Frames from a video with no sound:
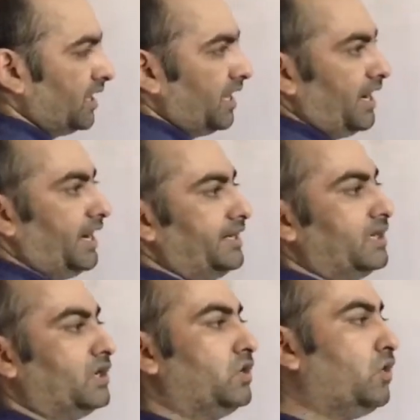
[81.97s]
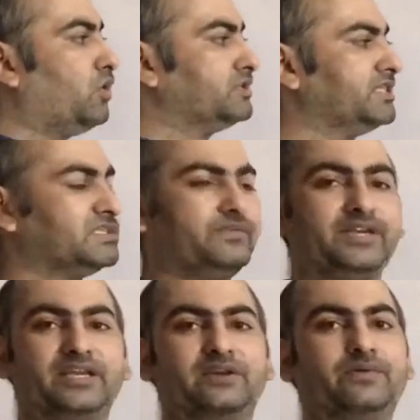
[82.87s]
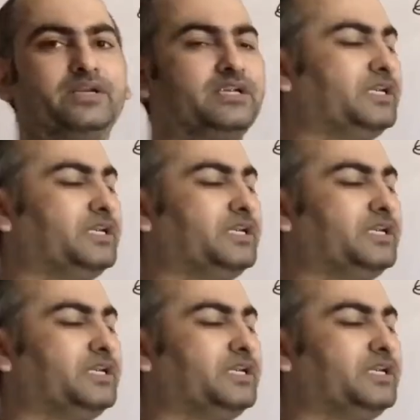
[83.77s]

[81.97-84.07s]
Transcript: and cos x we can write what,